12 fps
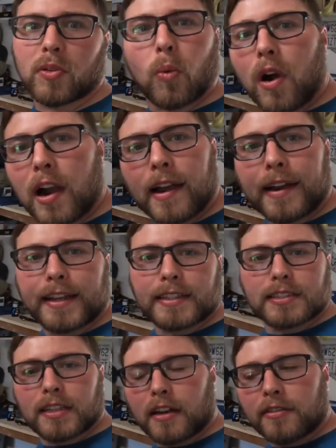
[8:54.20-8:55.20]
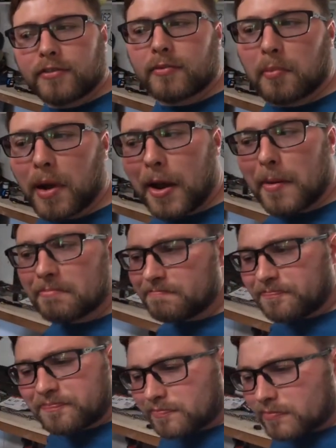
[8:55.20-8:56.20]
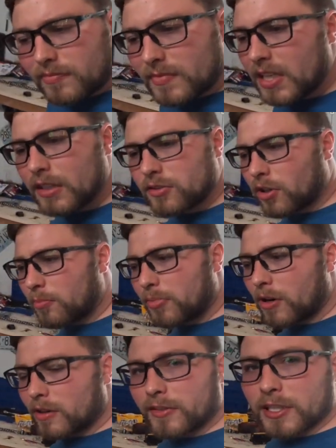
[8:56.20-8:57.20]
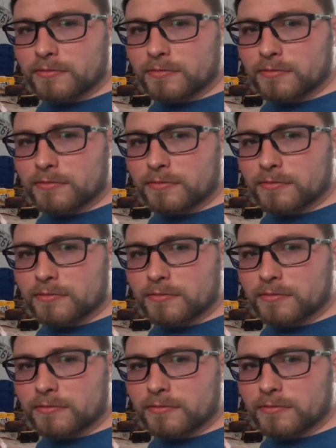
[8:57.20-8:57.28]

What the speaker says: the wiring and stuff, but it's all part of it.